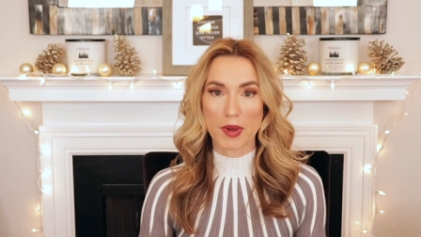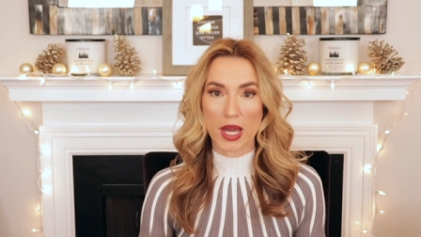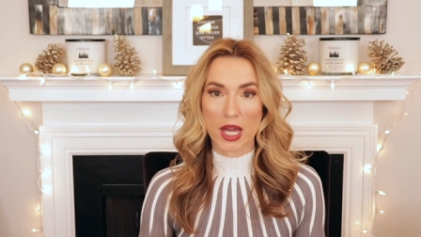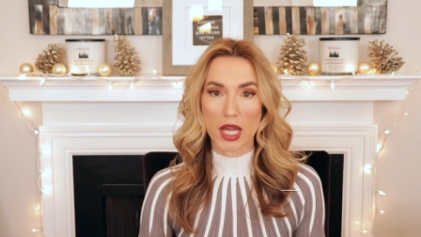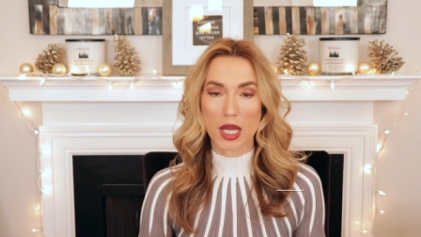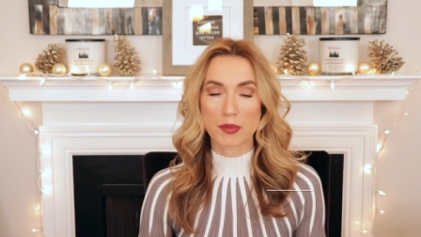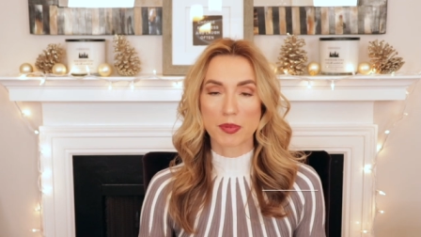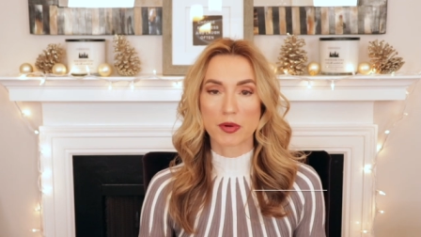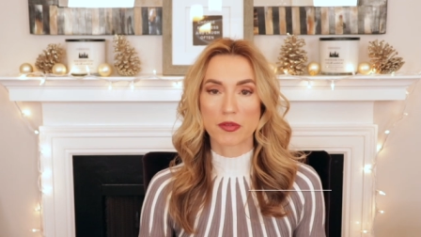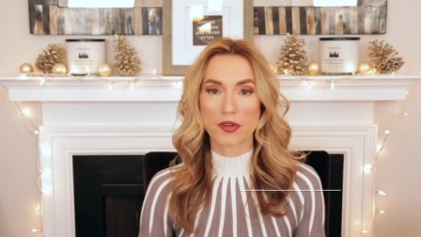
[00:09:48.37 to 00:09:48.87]

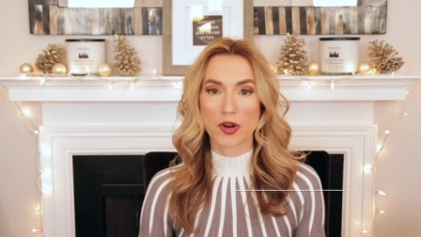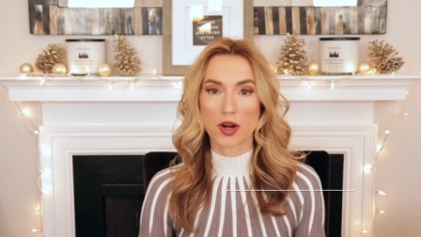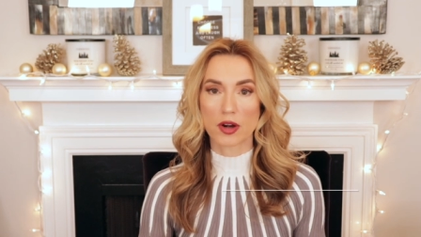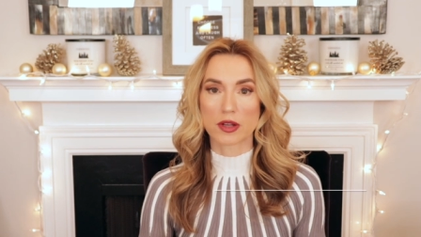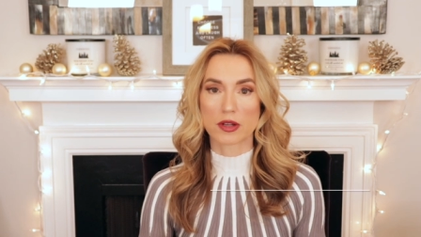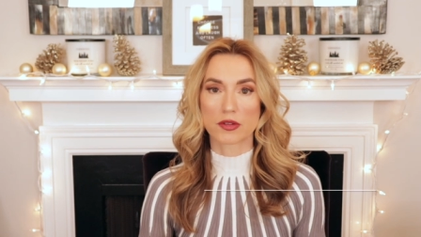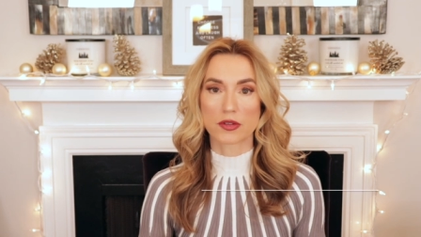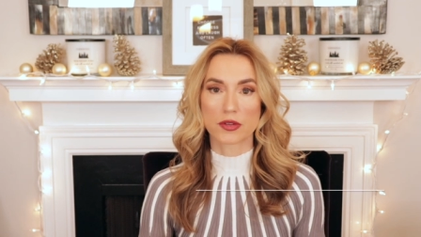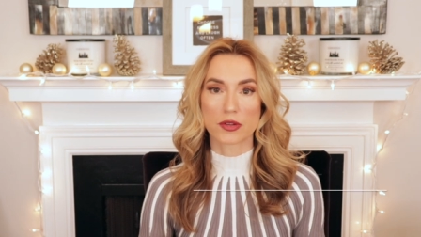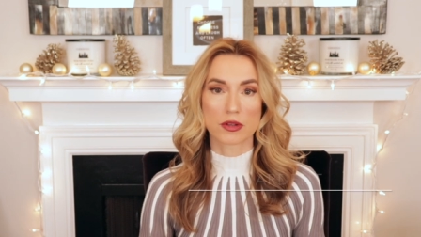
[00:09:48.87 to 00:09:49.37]
backup of
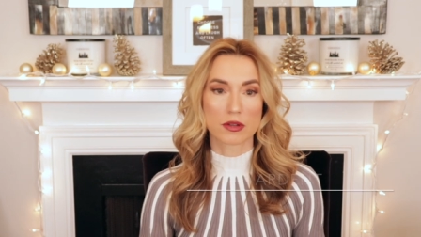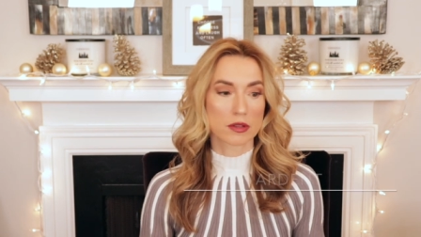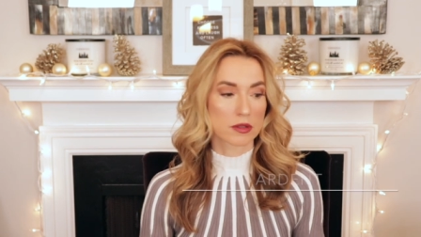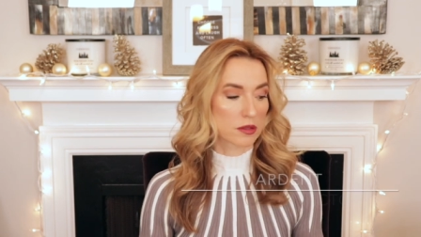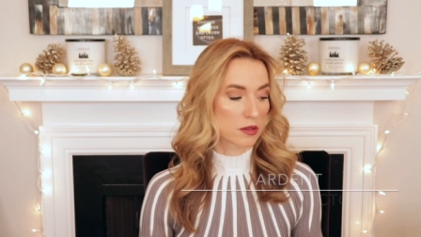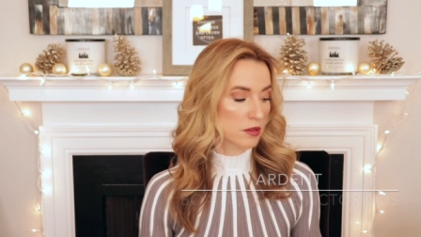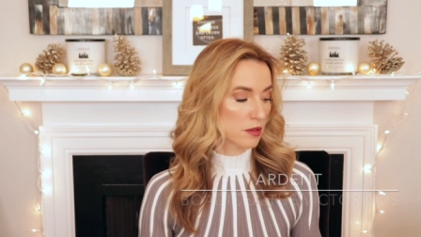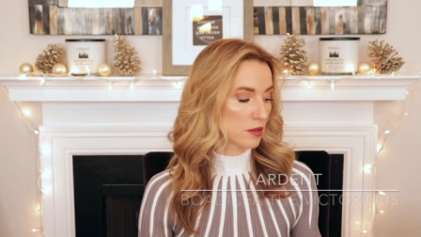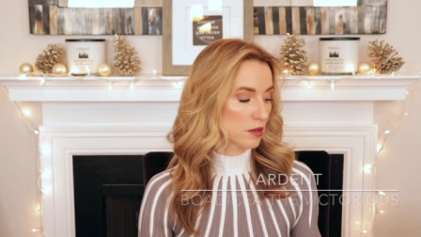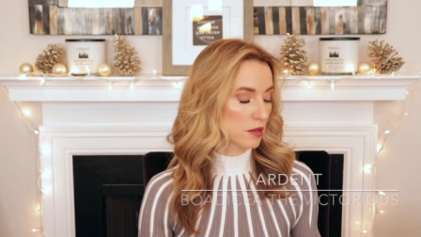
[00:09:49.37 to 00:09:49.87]
Ardent
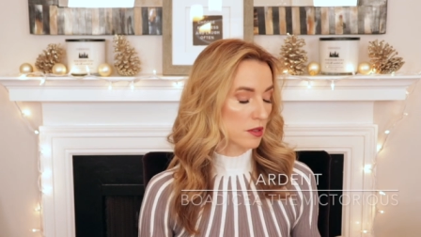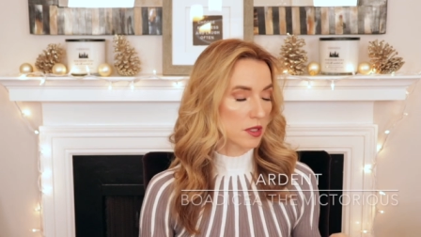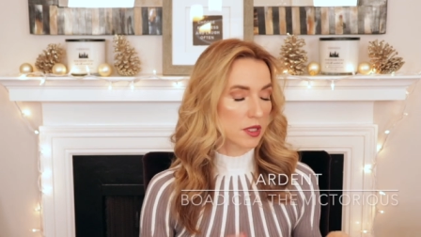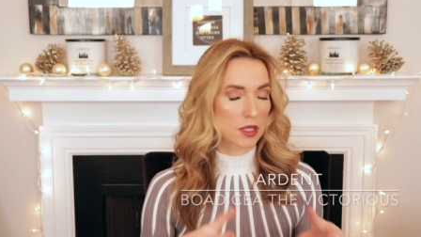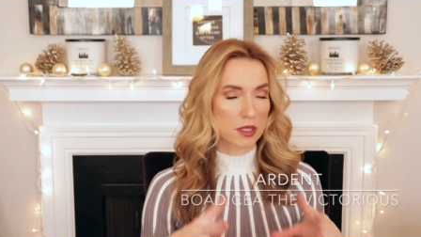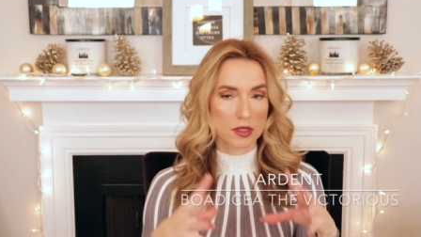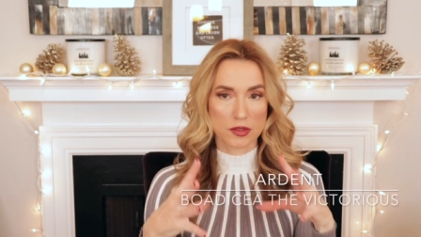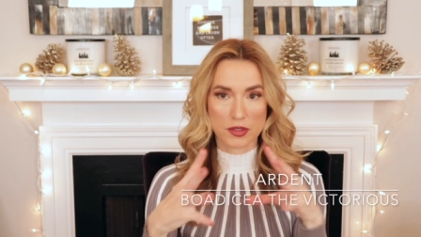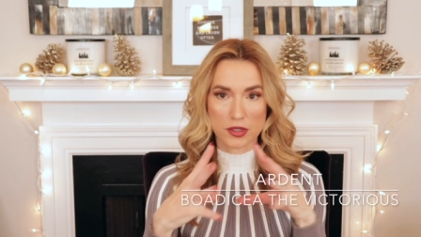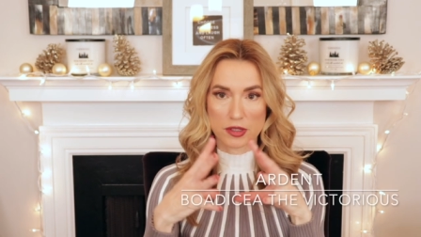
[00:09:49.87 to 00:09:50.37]

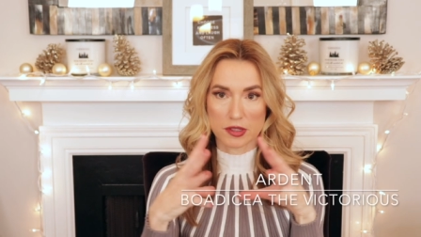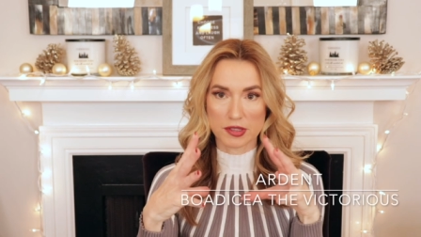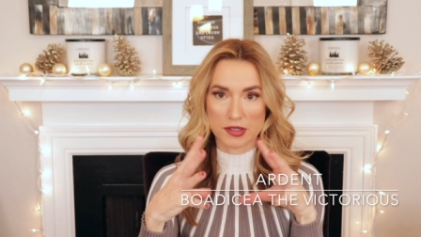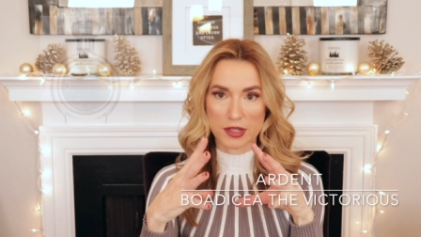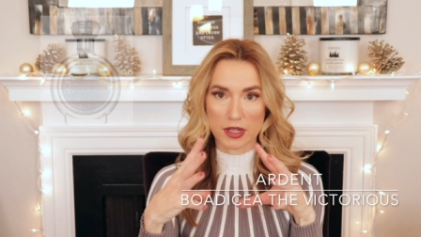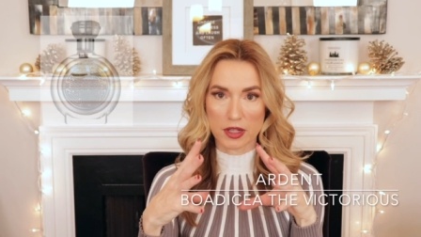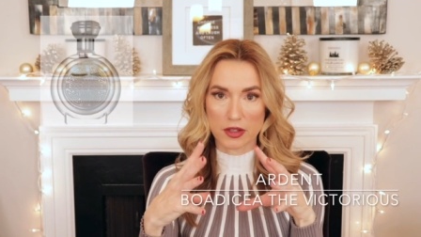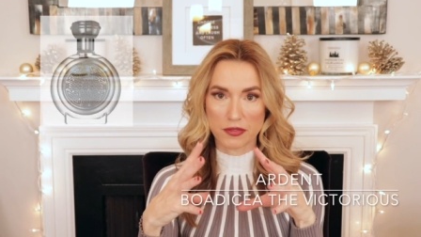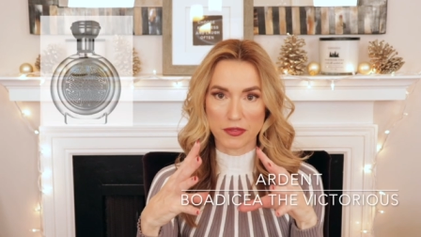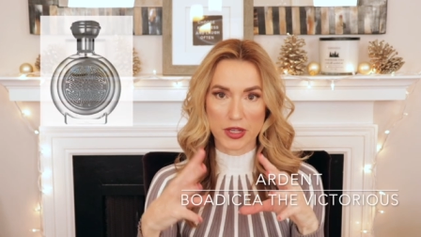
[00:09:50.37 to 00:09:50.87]
it's in the
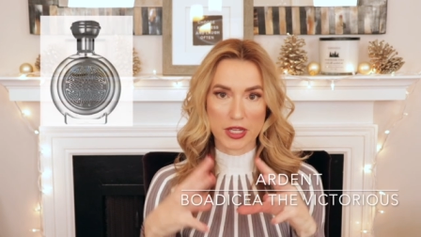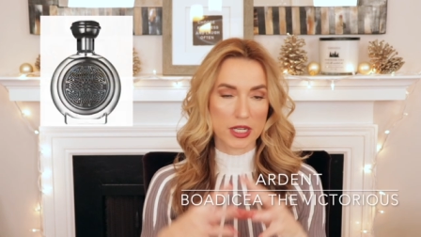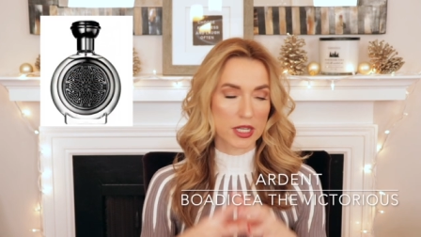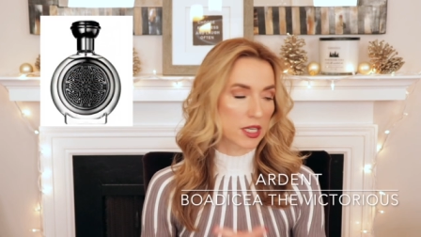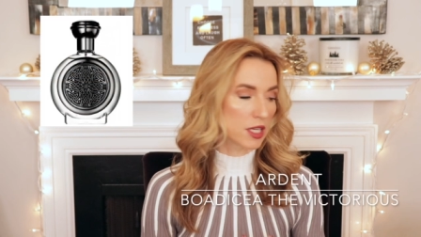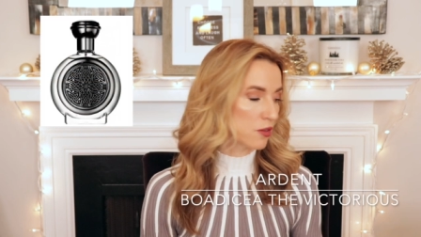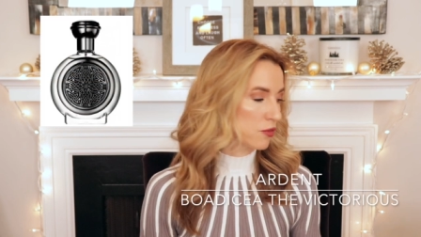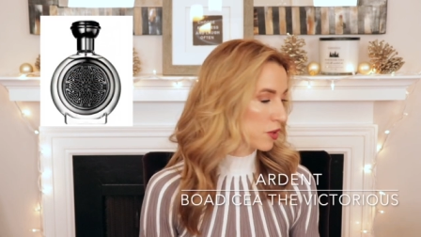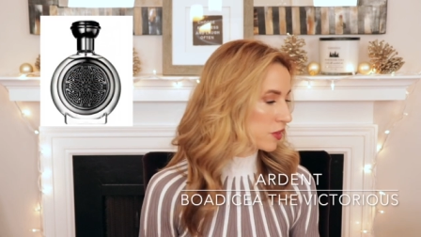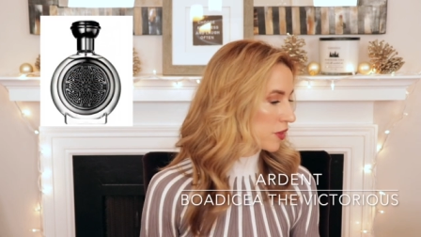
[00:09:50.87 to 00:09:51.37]
cellophane
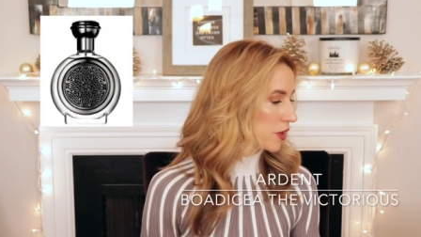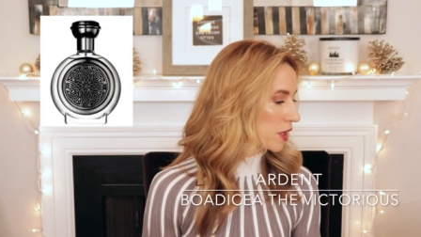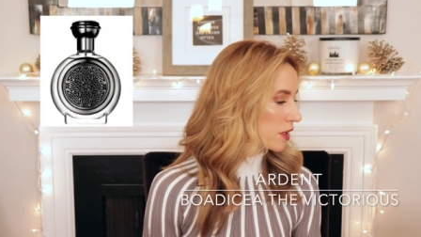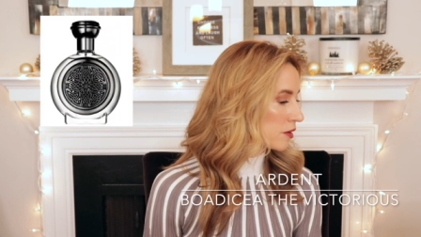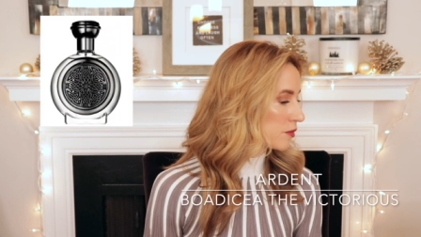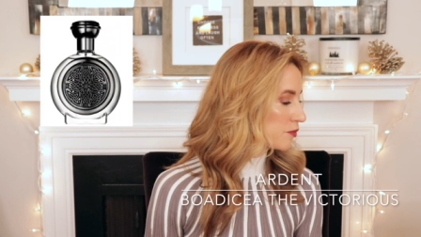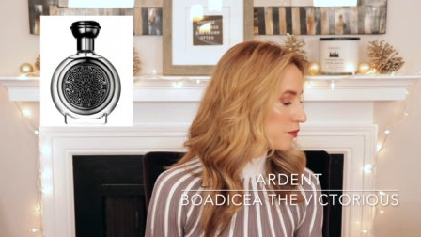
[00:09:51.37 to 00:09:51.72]
and everything.